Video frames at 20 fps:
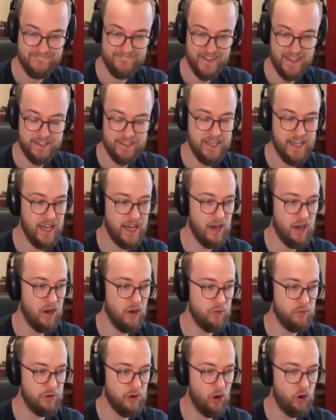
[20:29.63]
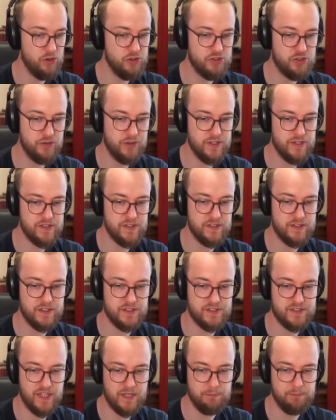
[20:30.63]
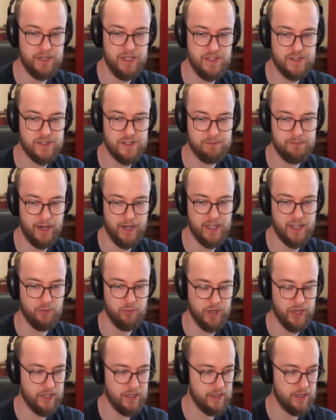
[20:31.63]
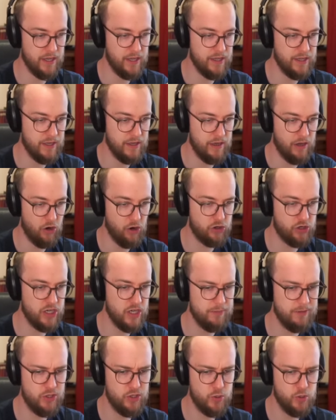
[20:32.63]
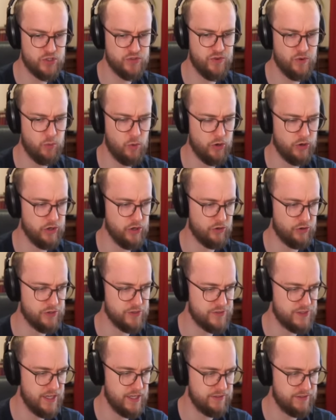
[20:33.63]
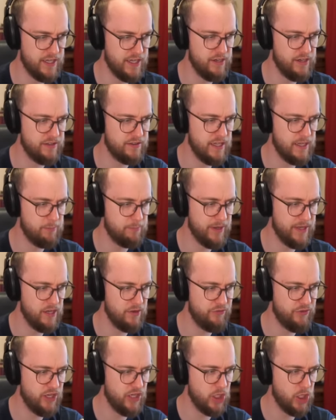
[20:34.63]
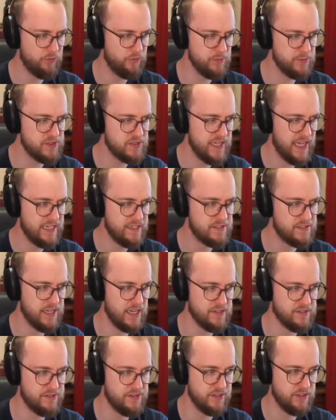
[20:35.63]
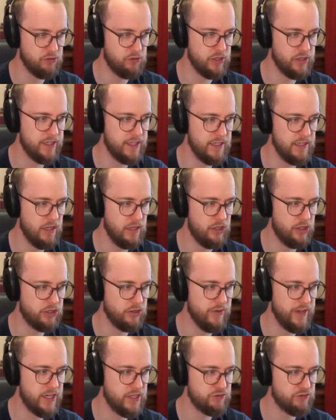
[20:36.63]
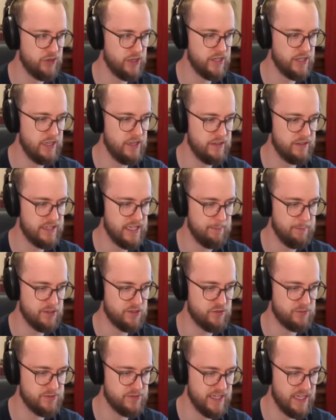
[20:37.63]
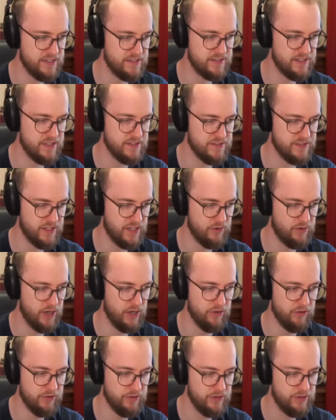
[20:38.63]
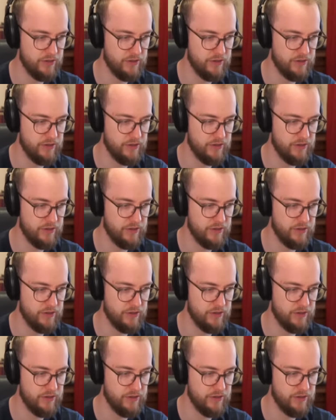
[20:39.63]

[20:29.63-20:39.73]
Yeah, also the set pieces, by the way, are going to be huge for Warrior, because they benefit a lot from Stance Dancing. You're going to get a lot of extra damage from Stance Dancing around.